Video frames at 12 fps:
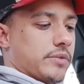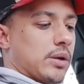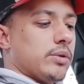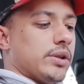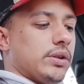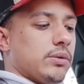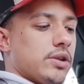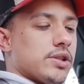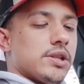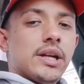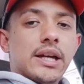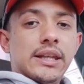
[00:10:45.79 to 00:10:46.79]
with the
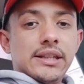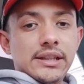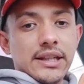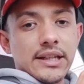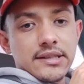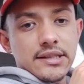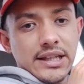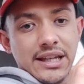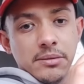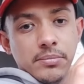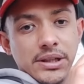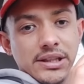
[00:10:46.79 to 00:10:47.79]
washer, and then it has a
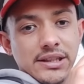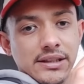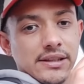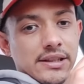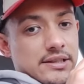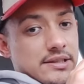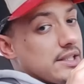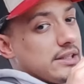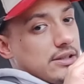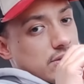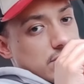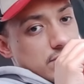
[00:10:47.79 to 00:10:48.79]
NPT thread that
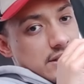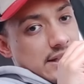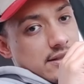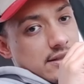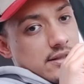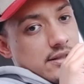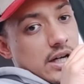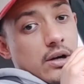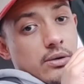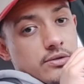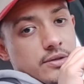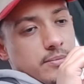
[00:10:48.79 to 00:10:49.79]
I could use, like a hose